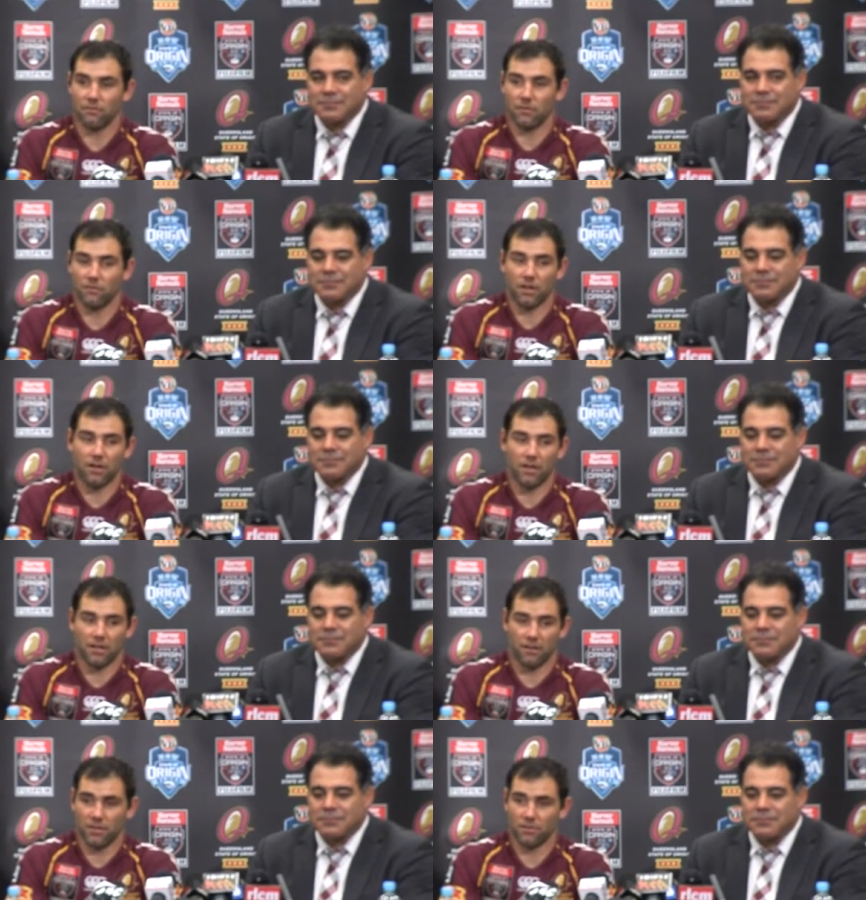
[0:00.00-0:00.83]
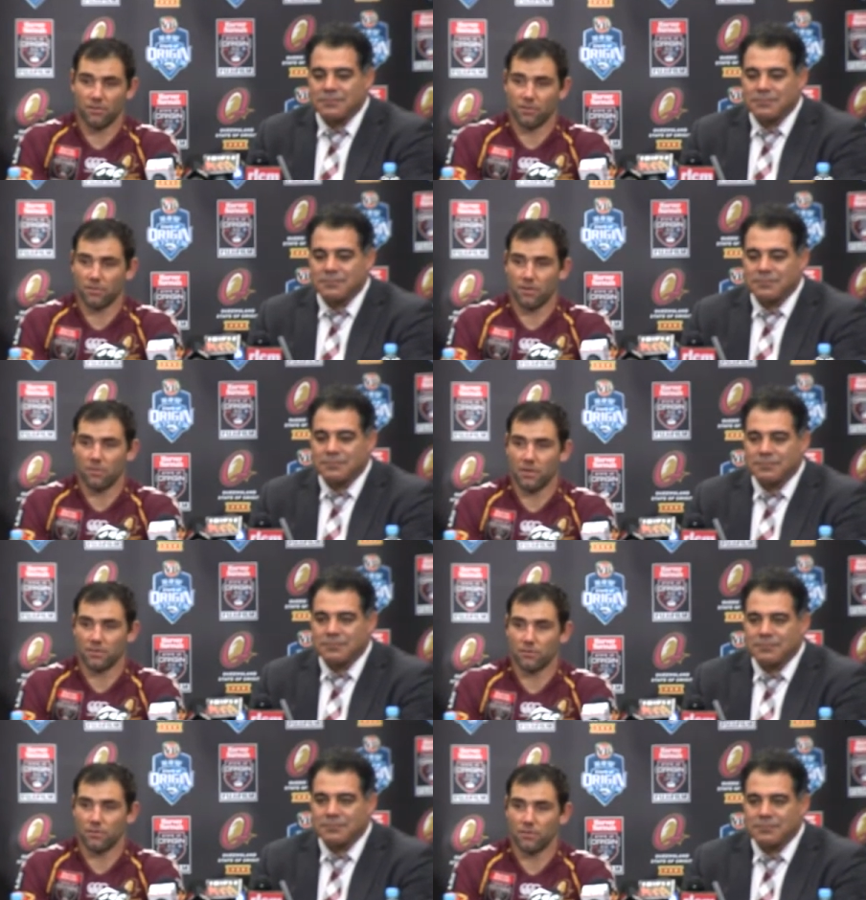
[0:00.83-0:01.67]
Speaker 1: It'll go down in history as one of the
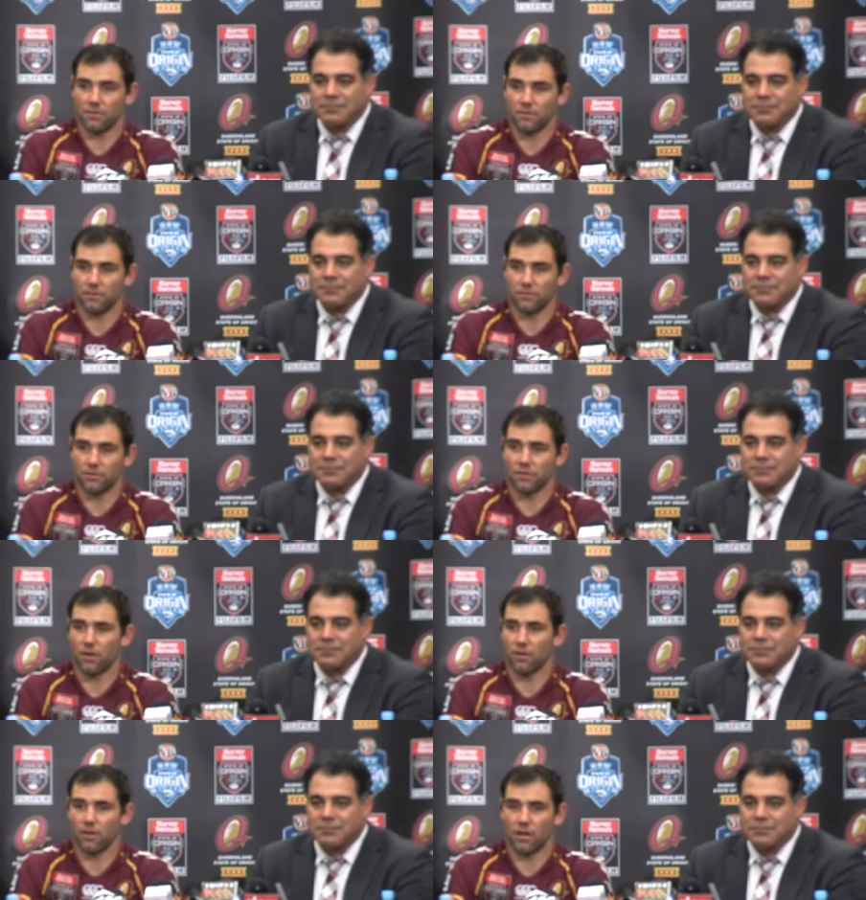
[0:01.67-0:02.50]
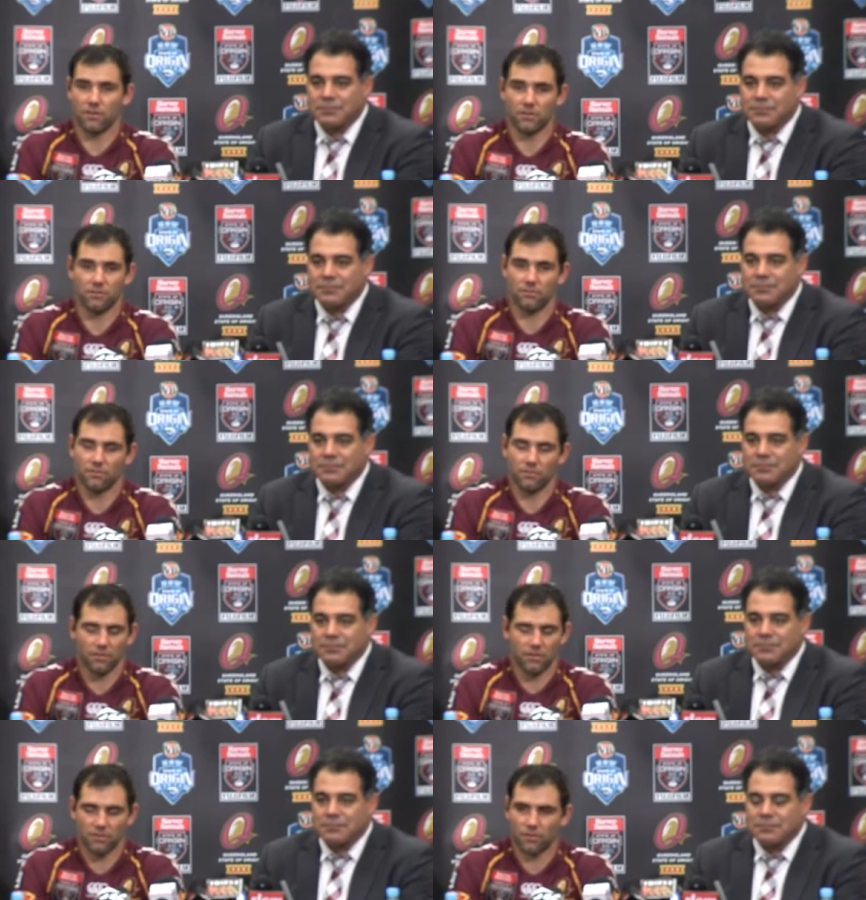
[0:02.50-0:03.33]
best origins. It was so close,
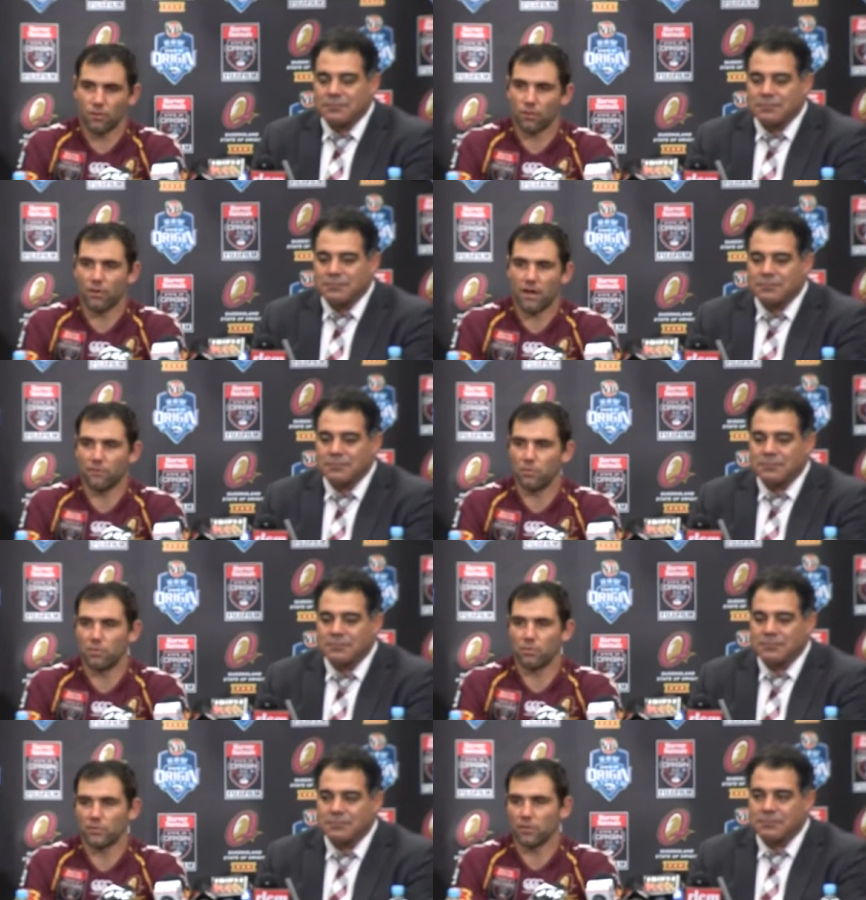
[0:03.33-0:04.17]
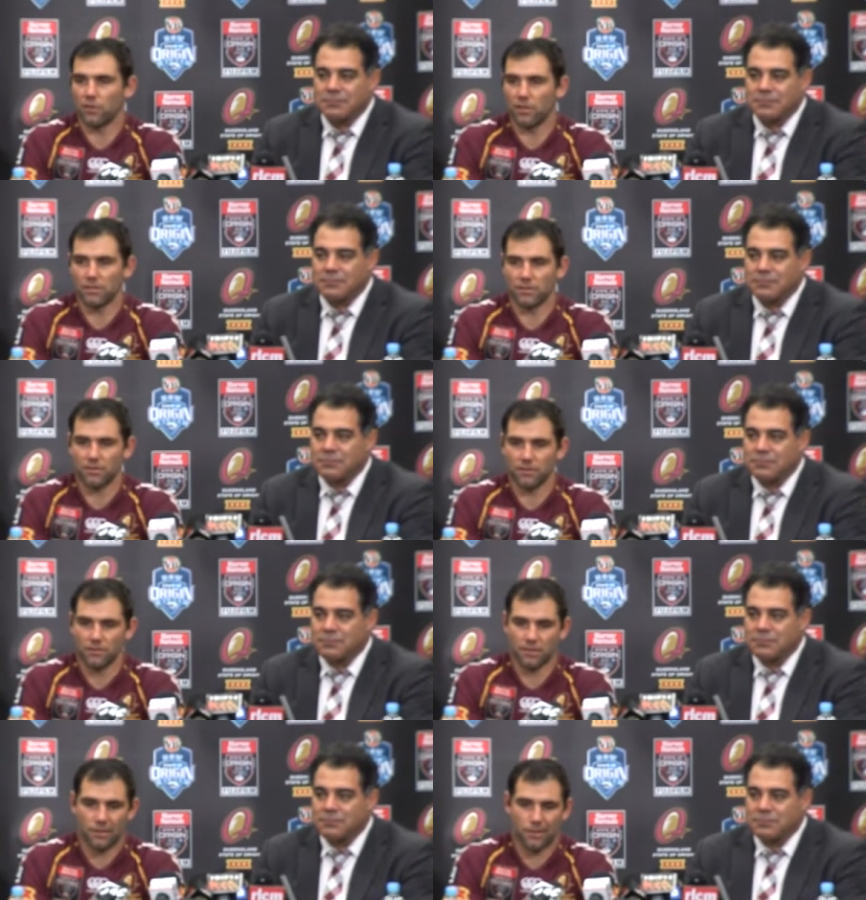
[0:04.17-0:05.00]
two great football sides.
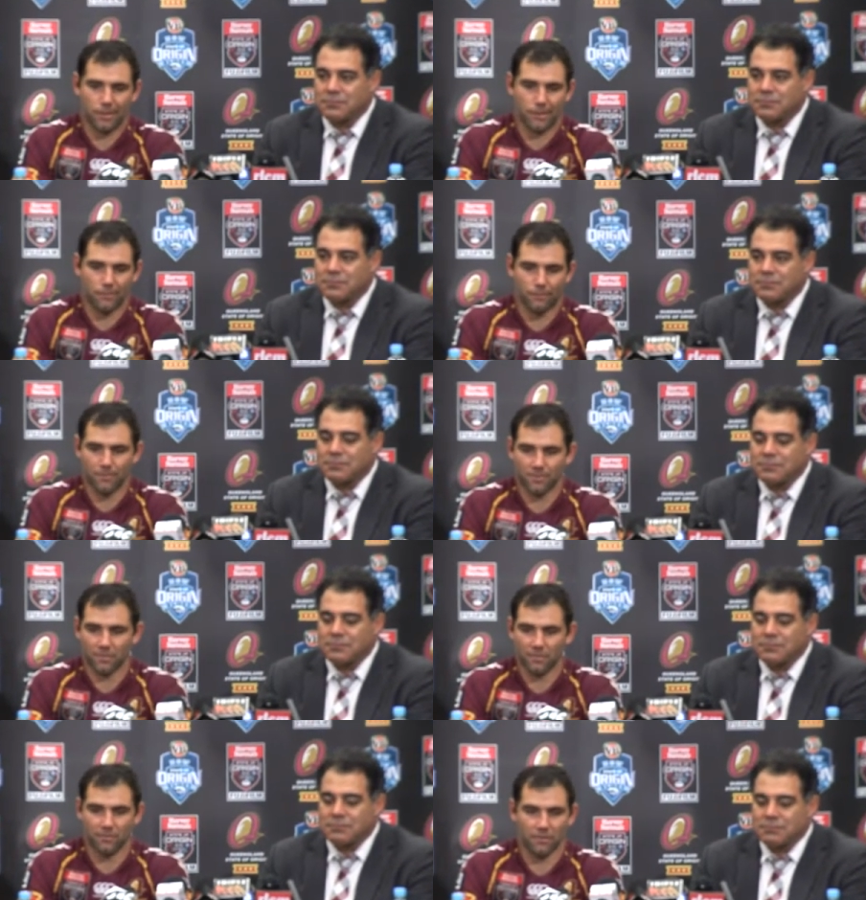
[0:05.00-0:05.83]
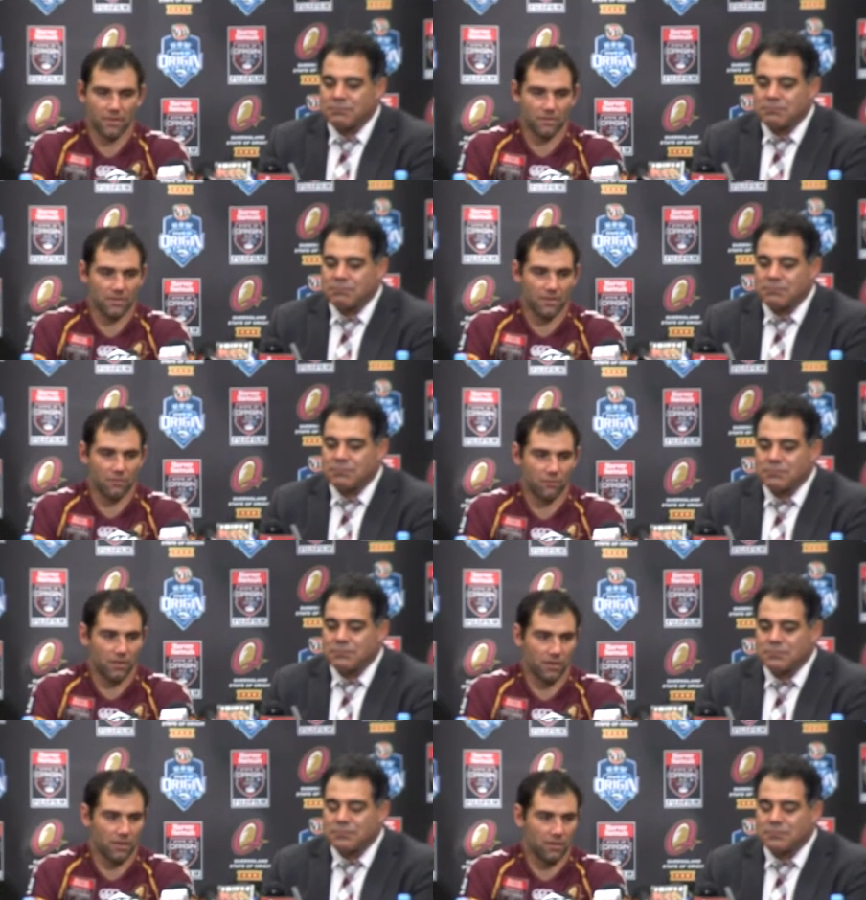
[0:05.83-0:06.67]
Um, there was never
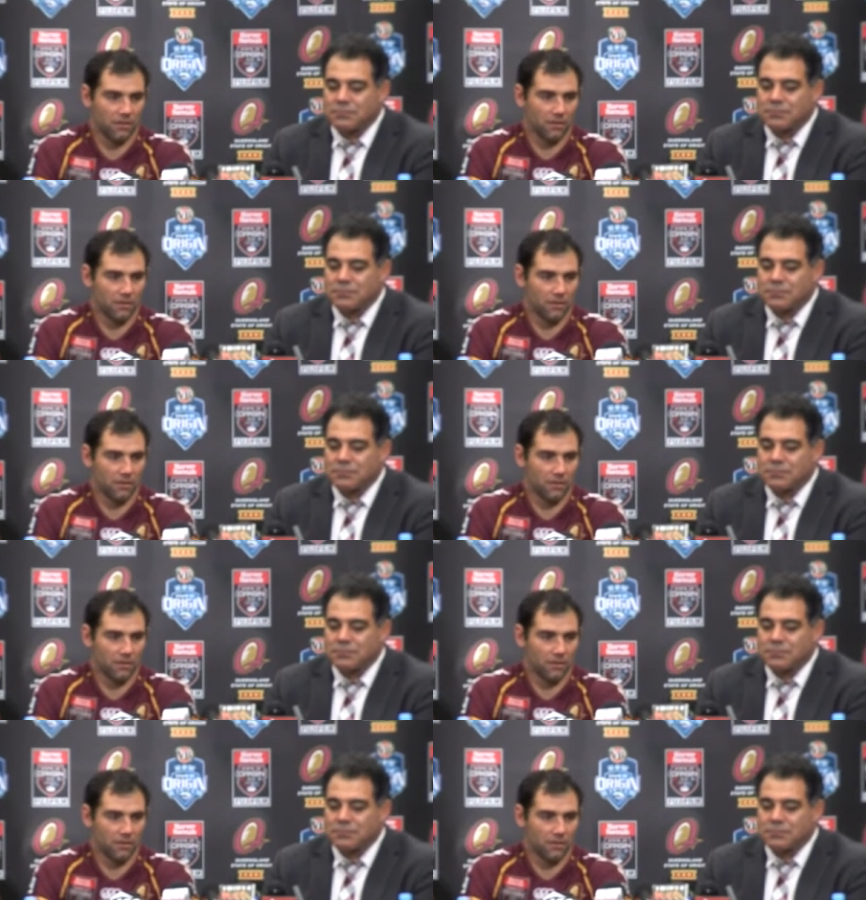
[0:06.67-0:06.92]
really